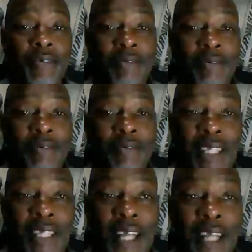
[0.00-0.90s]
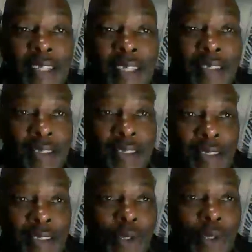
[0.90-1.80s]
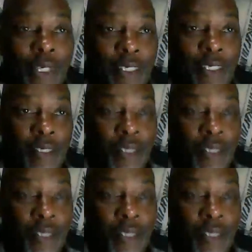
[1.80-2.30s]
they cut the line short.